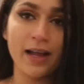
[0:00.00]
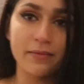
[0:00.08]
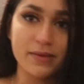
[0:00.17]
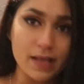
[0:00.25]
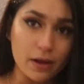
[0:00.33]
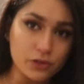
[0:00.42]
am
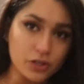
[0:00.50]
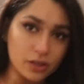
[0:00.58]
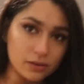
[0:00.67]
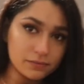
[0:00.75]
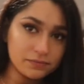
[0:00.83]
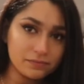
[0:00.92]

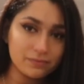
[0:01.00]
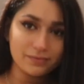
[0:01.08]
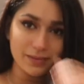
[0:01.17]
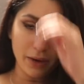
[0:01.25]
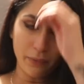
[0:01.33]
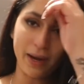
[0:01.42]
slouching.
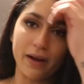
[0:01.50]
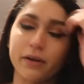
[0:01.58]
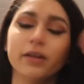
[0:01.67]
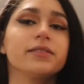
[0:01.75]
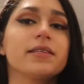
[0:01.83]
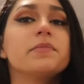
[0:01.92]

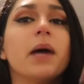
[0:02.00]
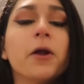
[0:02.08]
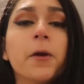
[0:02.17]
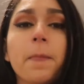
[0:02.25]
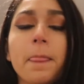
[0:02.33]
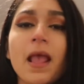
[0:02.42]
Whatever, doesn't
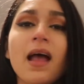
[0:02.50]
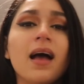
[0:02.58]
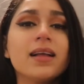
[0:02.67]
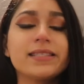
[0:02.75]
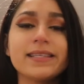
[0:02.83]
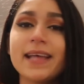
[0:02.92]
matter.
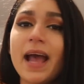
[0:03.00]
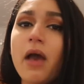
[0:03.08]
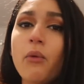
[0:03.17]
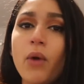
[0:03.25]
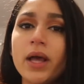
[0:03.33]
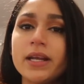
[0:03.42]
Today
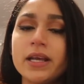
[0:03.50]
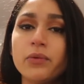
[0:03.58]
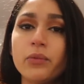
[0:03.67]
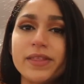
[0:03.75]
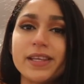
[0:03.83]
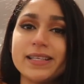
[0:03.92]
I went
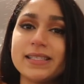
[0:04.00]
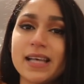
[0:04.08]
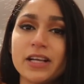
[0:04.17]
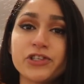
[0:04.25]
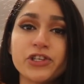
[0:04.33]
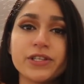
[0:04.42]
in with the
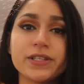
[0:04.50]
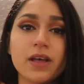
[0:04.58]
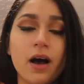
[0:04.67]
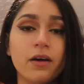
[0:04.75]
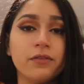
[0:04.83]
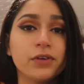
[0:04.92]
intentions
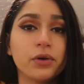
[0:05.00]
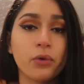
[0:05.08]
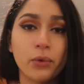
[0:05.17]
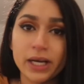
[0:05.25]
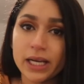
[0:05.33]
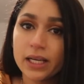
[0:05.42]
of
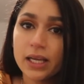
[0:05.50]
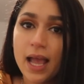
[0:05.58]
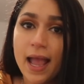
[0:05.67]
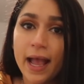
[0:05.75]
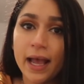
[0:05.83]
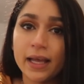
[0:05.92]
quitting,
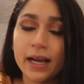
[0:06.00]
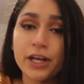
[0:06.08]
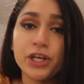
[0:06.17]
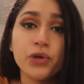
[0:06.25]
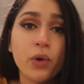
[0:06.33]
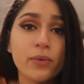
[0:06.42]
and I
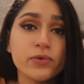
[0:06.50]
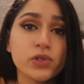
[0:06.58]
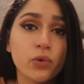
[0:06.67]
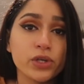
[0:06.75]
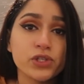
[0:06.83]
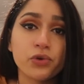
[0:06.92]
knew I was
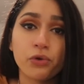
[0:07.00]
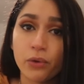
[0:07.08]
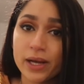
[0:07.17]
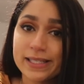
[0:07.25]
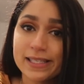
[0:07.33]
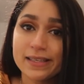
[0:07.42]
going to
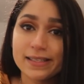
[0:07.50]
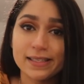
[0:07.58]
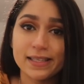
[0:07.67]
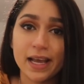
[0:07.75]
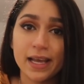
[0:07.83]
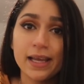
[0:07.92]
quit
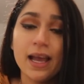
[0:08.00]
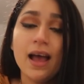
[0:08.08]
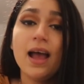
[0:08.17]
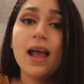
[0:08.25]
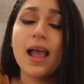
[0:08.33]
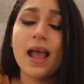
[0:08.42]
today,
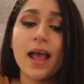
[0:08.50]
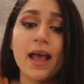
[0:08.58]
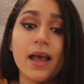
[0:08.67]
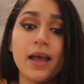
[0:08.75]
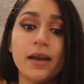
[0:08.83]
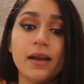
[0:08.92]

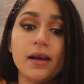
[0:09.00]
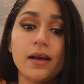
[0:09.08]
and